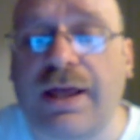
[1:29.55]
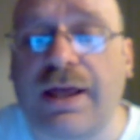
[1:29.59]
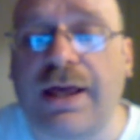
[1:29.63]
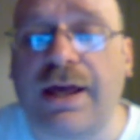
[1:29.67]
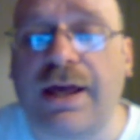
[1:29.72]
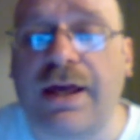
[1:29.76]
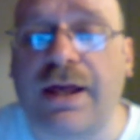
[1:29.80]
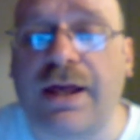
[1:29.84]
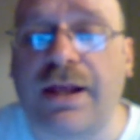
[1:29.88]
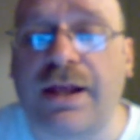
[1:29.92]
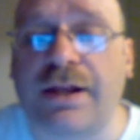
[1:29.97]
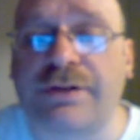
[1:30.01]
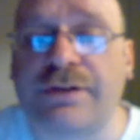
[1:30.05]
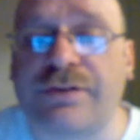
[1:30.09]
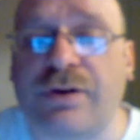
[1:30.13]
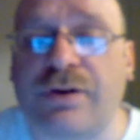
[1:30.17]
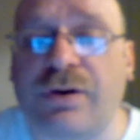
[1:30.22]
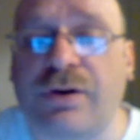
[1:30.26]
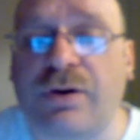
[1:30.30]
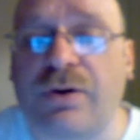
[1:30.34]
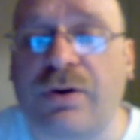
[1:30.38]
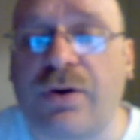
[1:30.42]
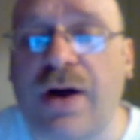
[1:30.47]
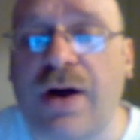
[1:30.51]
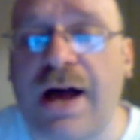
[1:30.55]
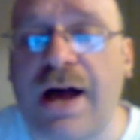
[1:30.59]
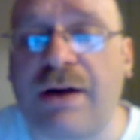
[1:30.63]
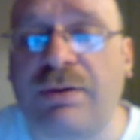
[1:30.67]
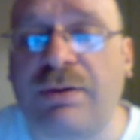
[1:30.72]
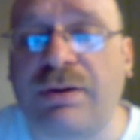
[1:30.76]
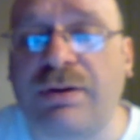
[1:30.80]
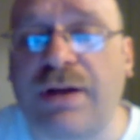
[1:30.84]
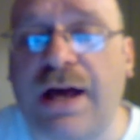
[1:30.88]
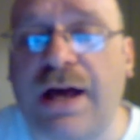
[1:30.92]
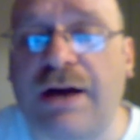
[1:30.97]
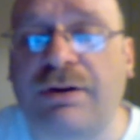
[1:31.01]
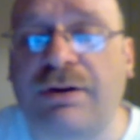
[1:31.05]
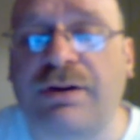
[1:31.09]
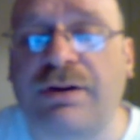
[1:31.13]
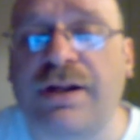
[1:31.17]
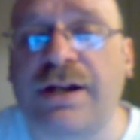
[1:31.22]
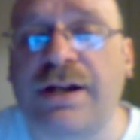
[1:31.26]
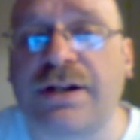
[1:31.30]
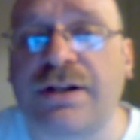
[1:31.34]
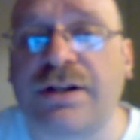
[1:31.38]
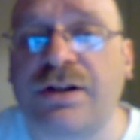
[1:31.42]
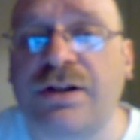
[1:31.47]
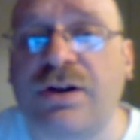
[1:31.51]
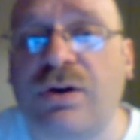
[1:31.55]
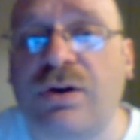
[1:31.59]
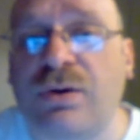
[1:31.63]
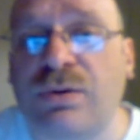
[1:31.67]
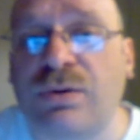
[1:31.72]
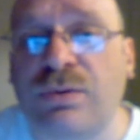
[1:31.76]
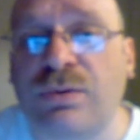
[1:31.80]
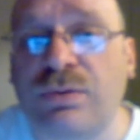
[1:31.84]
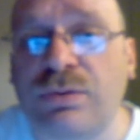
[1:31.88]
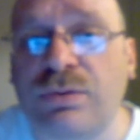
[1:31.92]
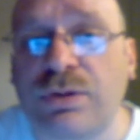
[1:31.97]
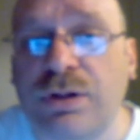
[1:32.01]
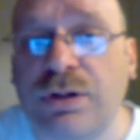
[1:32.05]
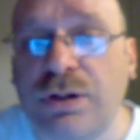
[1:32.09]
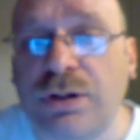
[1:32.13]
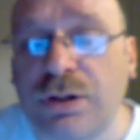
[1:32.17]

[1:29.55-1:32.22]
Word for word: And so I would I would like to know